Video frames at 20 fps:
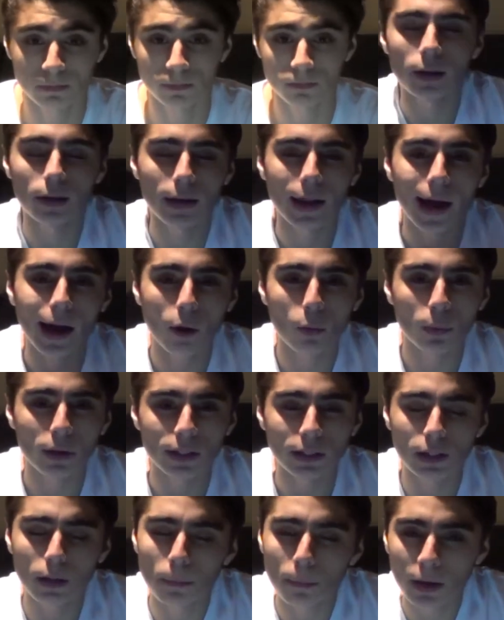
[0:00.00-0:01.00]
Now,
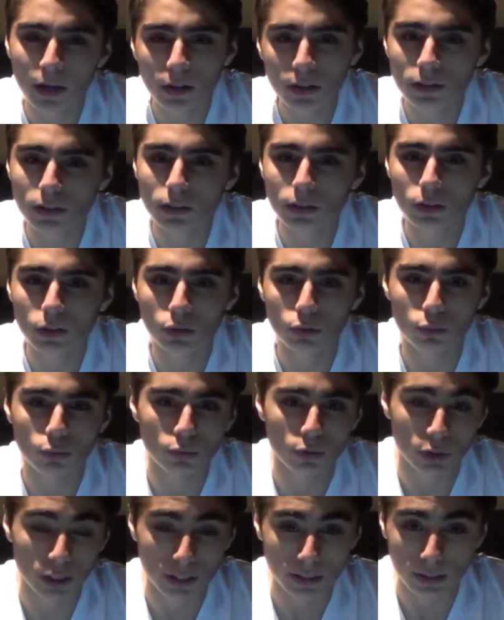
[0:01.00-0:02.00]
in comparison
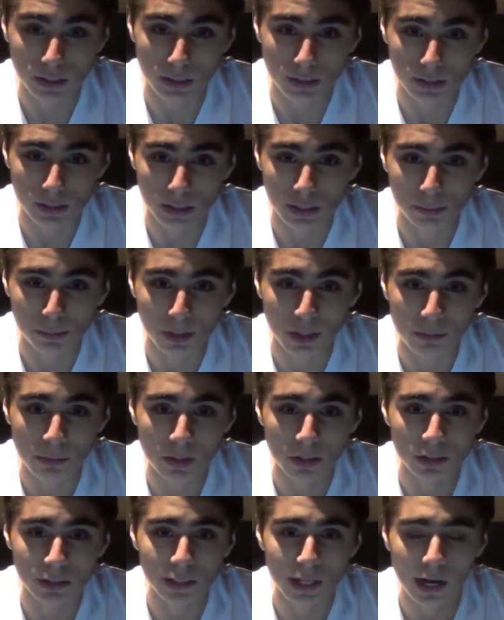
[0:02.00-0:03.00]
to Jessica's
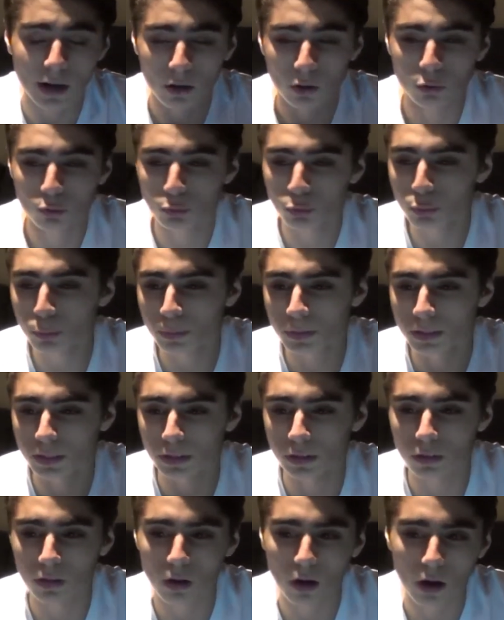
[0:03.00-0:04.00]
experiment, our group
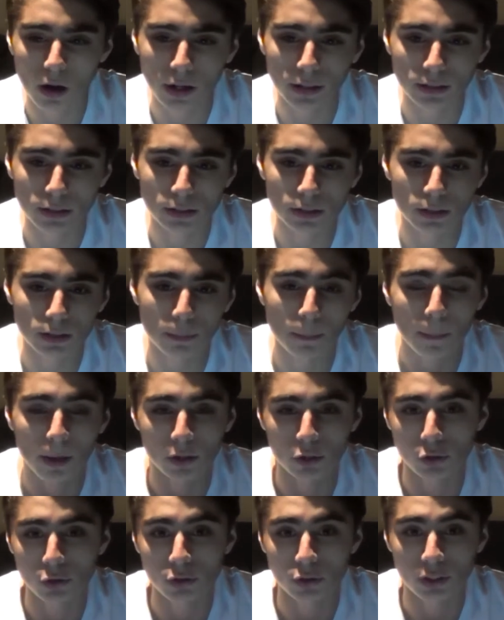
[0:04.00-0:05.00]
did not
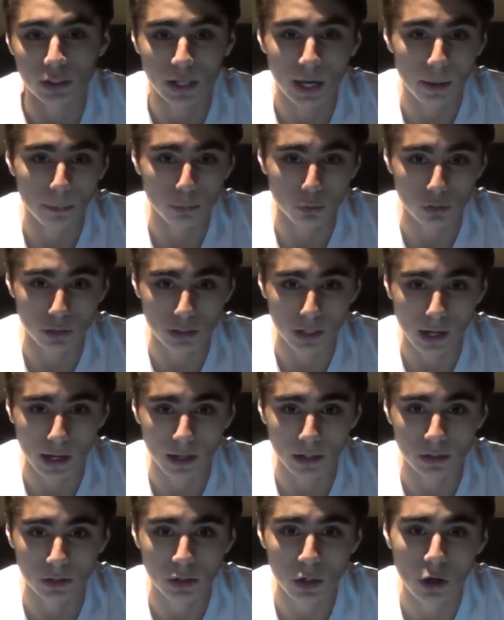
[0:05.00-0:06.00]
measure sample
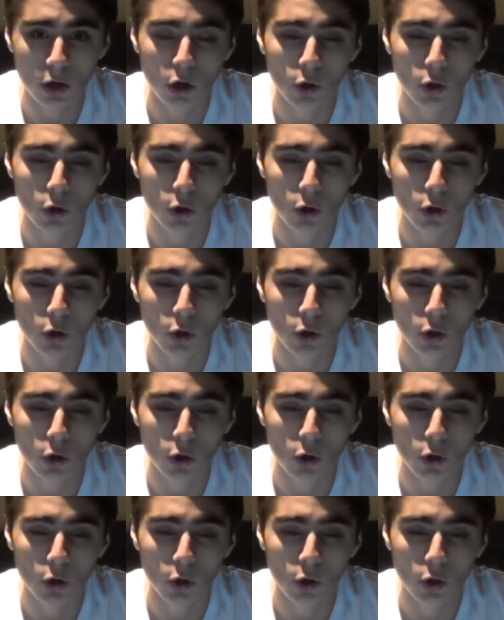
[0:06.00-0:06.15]
size,